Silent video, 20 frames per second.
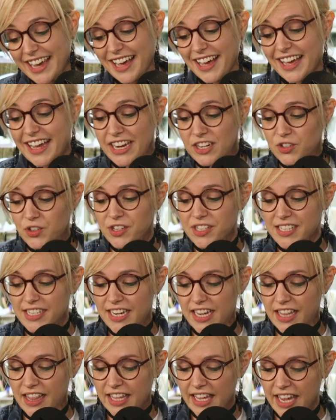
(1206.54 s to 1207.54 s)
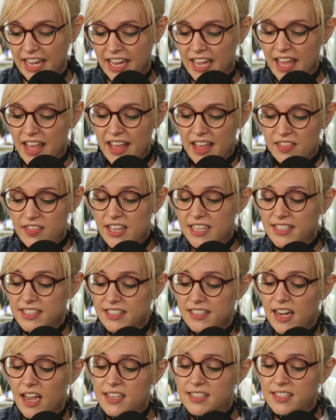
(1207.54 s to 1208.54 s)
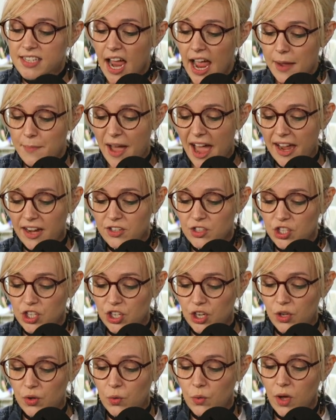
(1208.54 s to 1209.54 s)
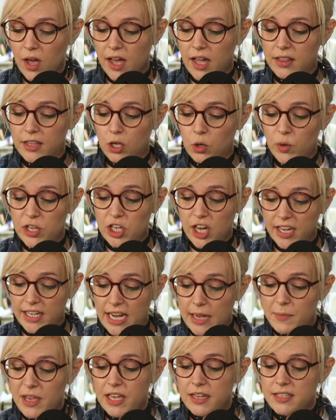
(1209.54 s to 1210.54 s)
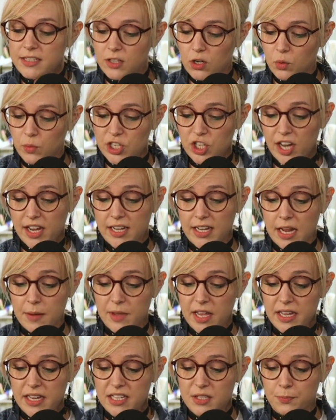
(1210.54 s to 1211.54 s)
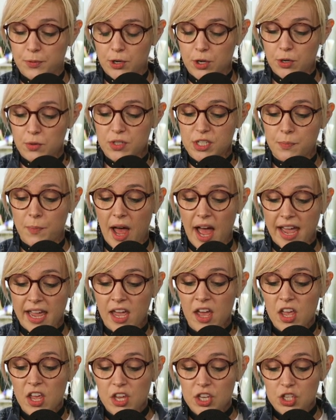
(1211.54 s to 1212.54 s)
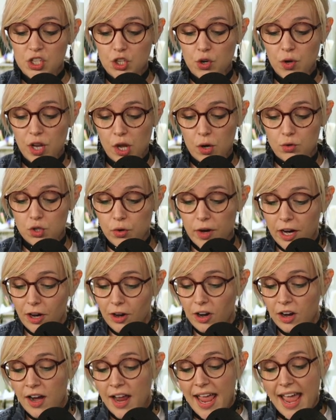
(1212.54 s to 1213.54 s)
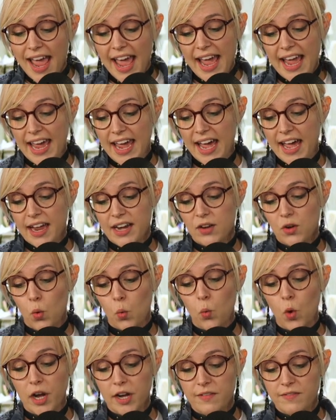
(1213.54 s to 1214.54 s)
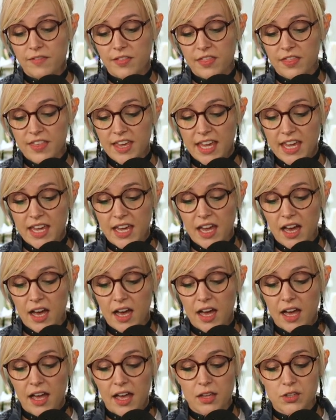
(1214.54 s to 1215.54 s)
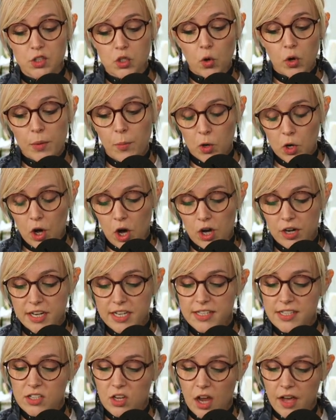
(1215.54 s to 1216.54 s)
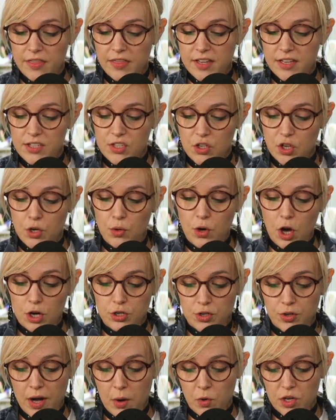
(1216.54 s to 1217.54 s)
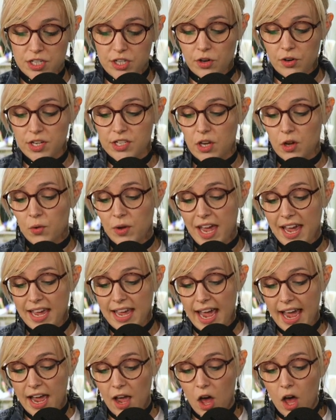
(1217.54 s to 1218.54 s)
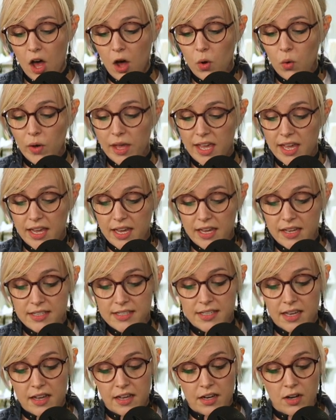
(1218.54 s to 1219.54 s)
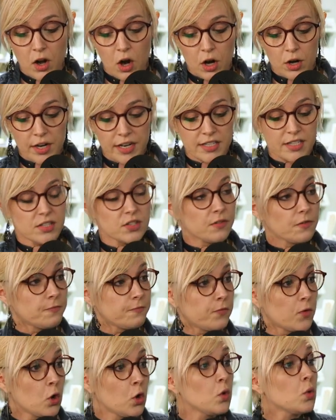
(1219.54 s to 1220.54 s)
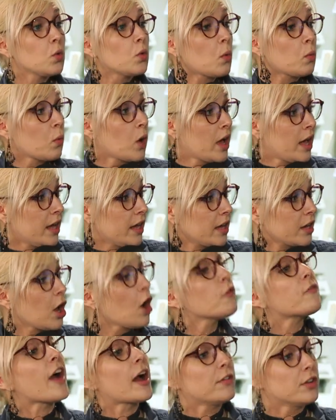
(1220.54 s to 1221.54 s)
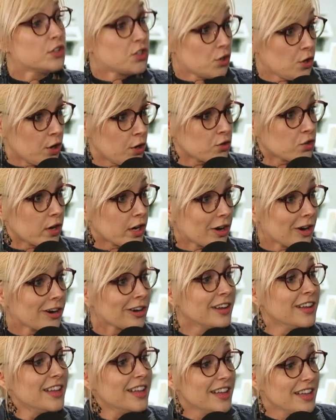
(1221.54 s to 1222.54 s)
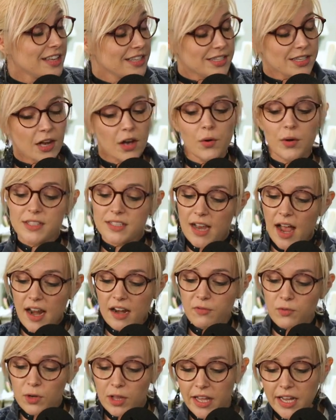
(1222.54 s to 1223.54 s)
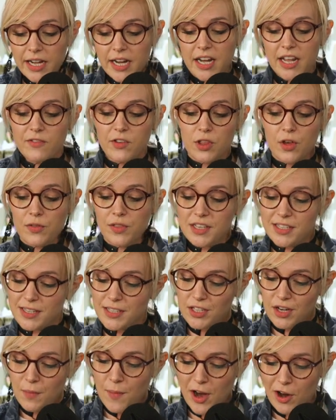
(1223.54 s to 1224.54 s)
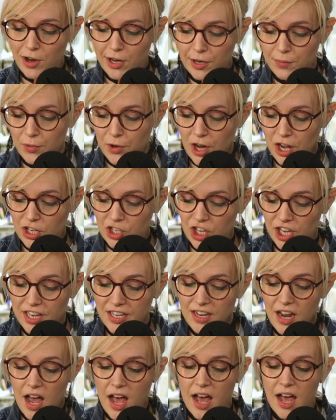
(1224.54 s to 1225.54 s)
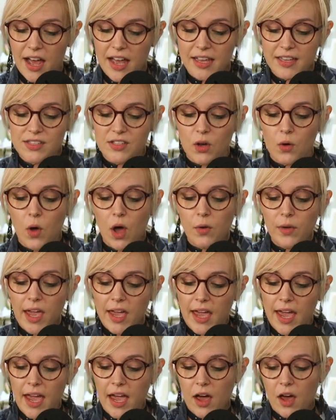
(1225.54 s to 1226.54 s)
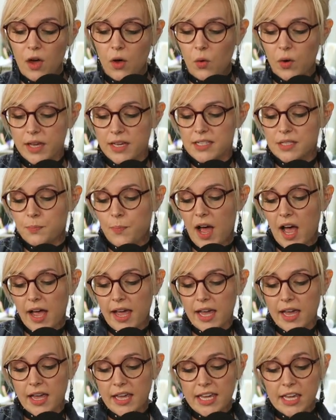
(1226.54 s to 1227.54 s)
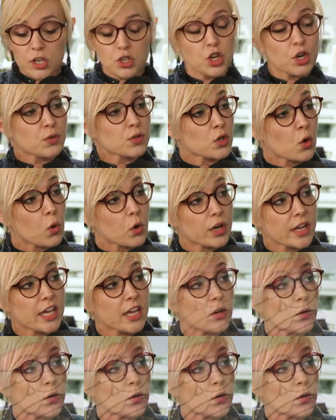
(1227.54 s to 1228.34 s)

uh, interestingly, this does tie back to uh, Little Witch Academia because Little Witch Academia is produced by Studio Trigger, and one of the uh, storyboard artists on this new Cartoon Network series OKKO is an artist who uh, co-founded Studio Trigger. Okay. So it's kind of related, even though this is an American production. Uh, so OKKO is by Ian Jones-Quartey,